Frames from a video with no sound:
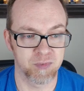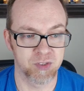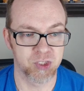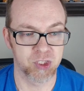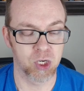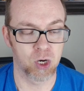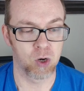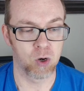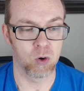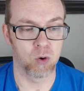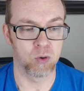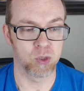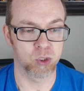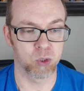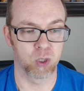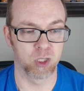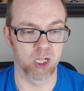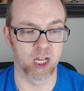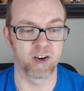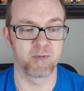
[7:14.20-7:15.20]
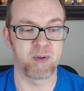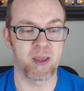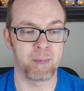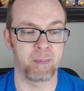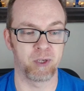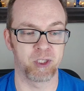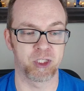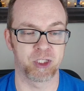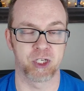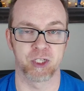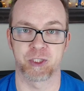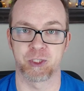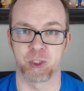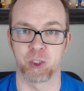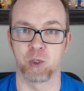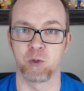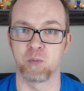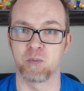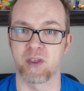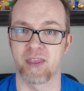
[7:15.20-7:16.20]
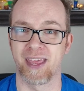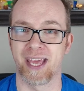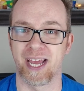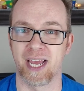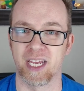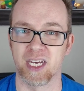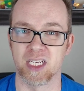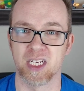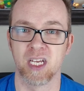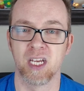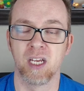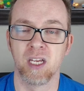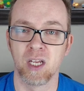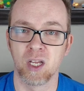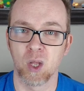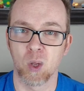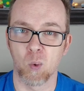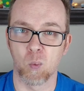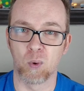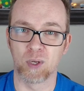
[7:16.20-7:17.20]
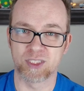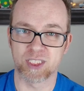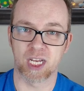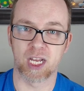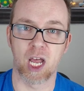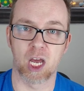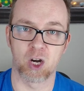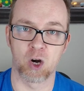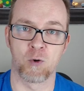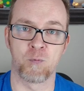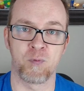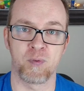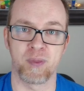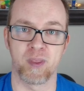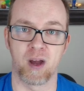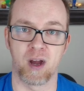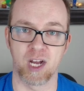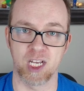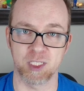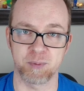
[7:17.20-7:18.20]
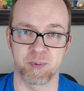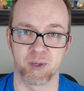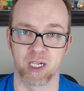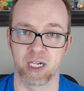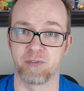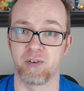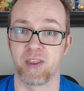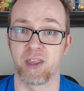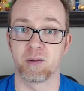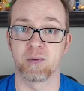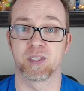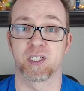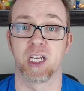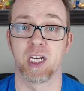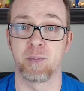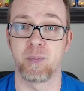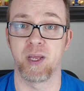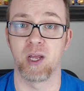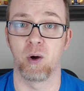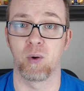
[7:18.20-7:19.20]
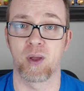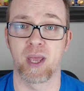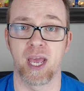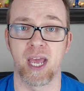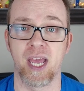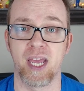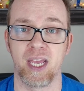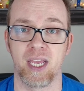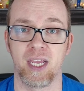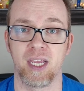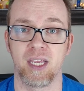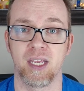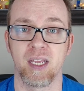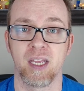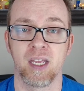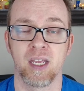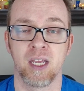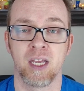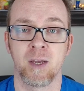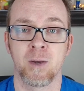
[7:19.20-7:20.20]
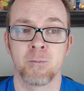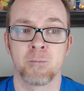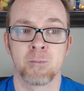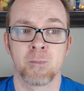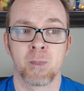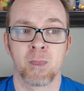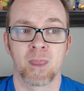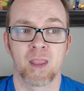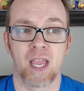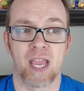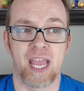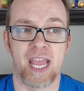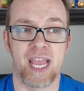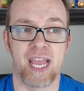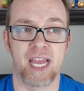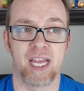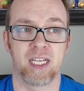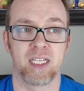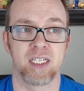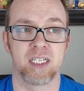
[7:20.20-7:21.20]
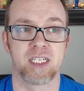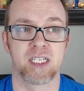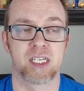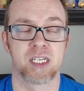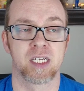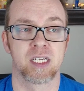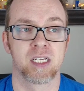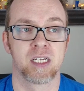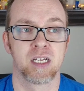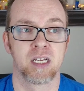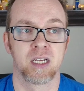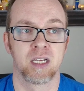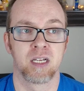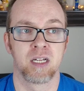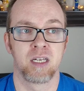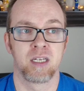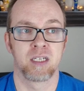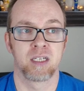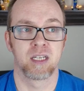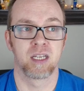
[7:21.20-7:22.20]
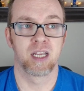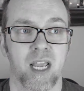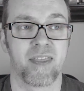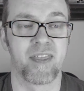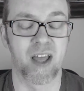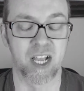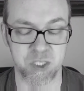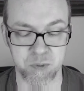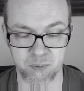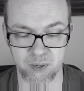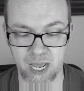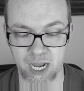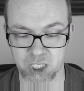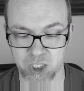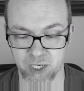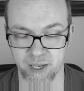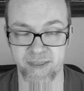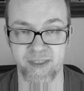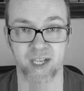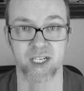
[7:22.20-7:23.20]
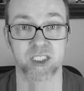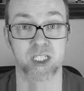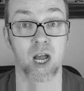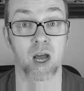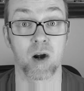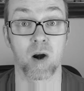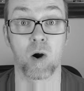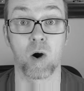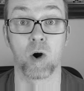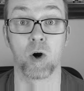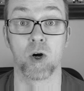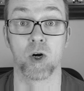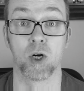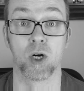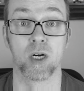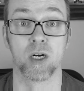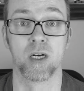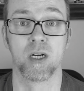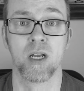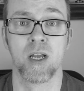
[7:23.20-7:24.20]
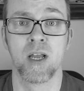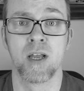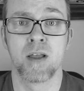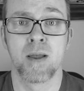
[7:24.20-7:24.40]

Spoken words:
So a lot of people just assumed that once I got home from the hospital, everything was going to be okay. And that's when actually things got harder,